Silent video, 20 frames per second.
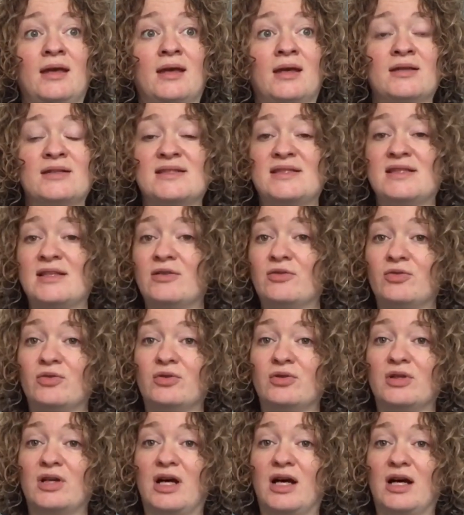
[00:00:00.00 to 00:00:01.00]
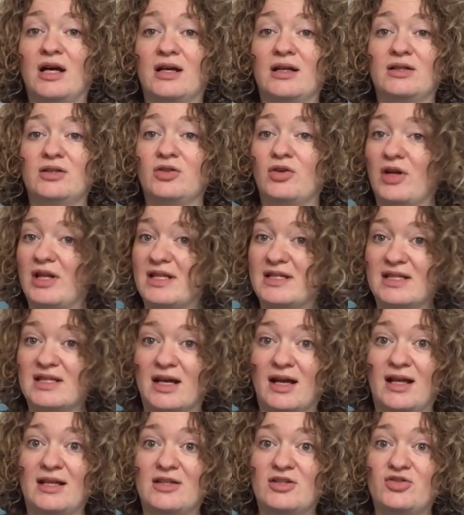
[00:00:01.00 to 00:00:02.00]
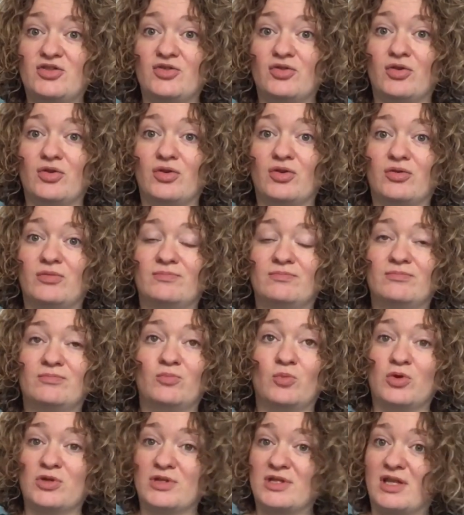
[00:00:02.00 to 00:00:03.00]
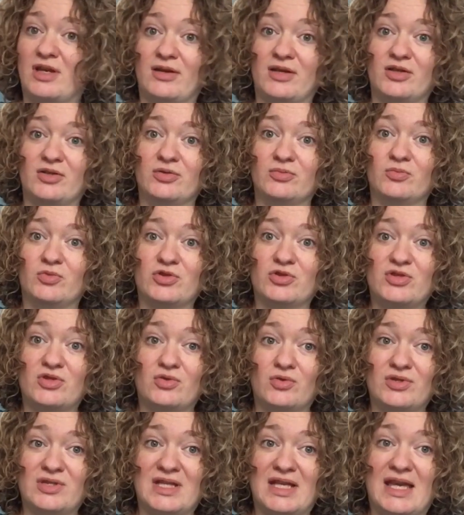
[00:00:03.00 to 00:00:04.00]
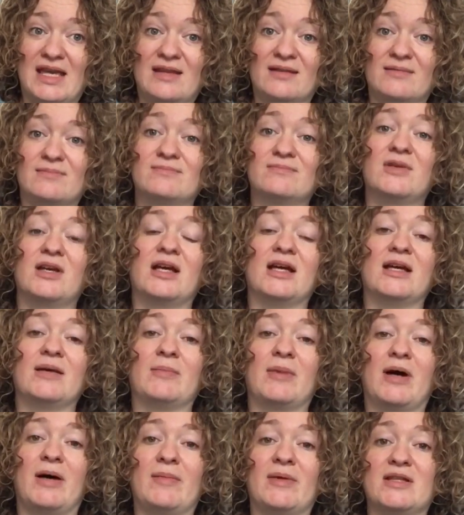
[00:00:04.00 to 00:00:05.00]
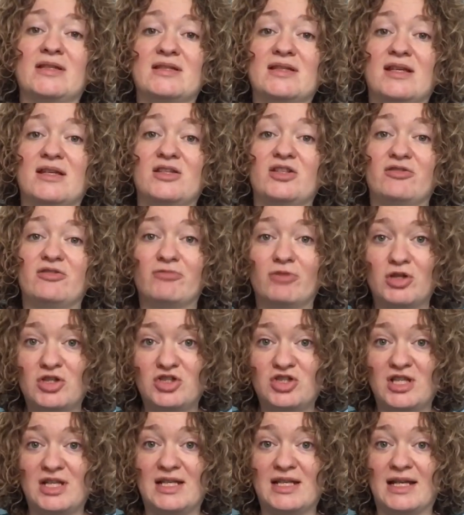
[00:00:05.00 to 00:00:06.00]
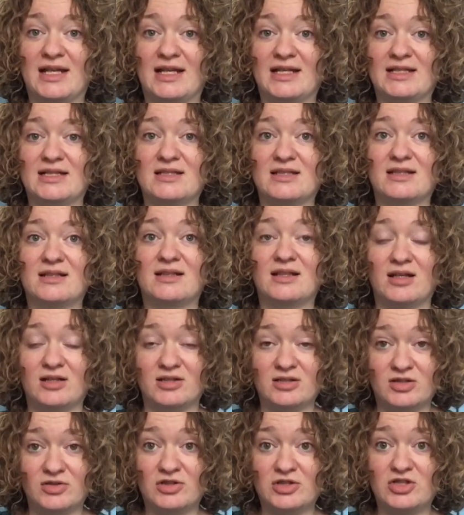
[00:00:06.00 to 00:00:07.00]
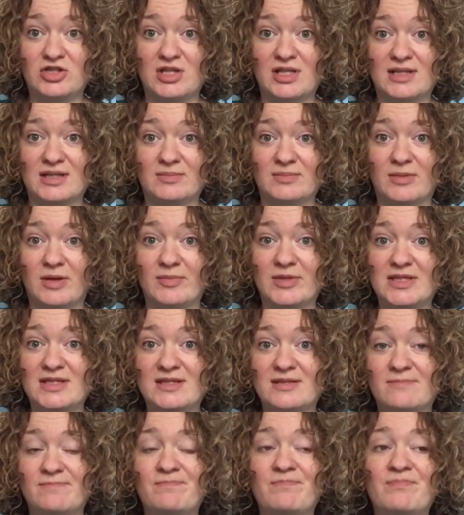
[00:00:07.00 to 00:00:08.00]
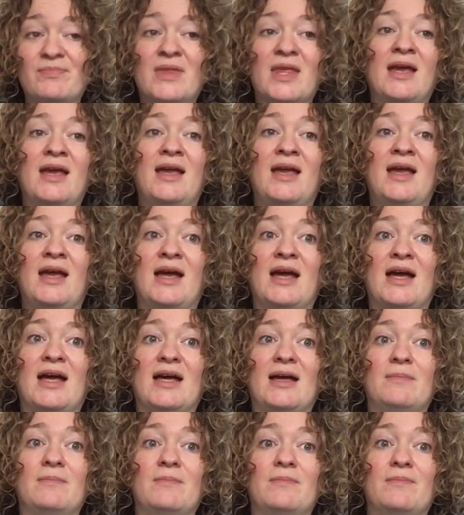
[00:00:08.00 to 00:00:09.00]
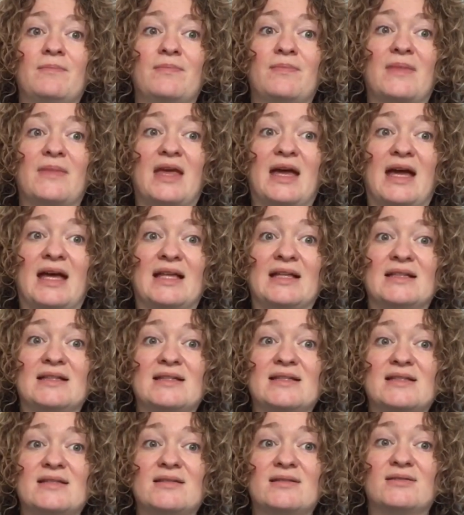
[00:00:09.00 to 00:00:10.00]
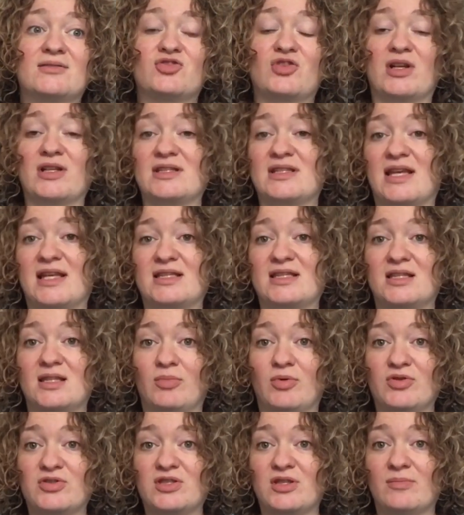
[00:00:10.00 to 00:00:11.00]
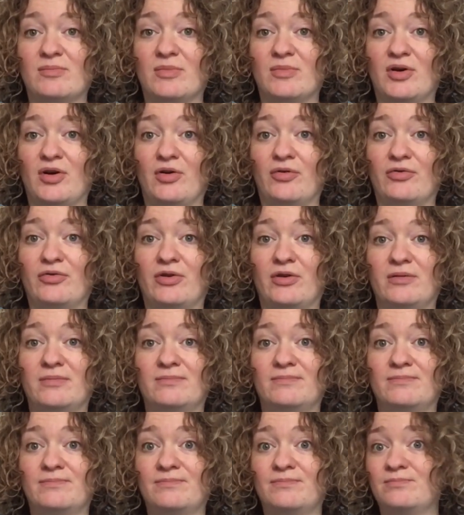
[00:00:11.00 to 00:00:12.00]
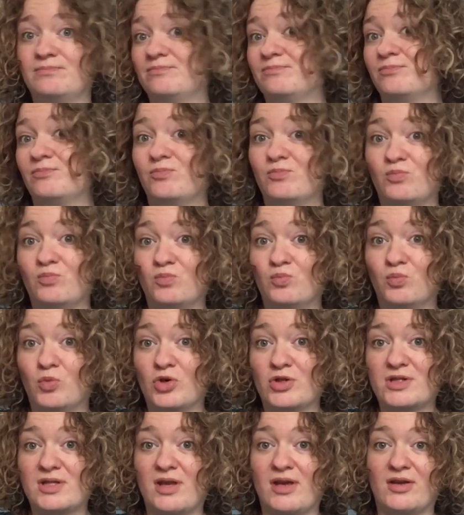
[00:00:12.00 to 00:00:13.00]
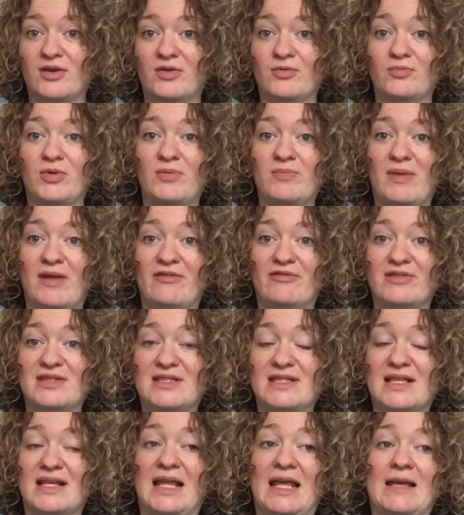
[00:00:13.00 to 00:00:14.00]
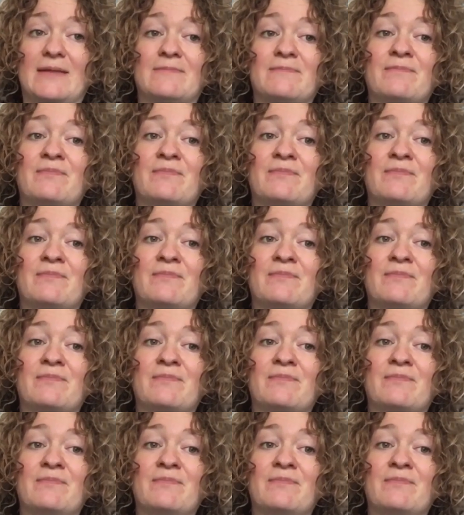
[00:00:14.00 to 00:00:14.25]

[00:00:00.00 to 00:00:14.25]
Still not entirely sure what's going on and what's causing it. I'm under neurology and cardiology at the moment, and trying to get to the bottom of what's going on with me physically.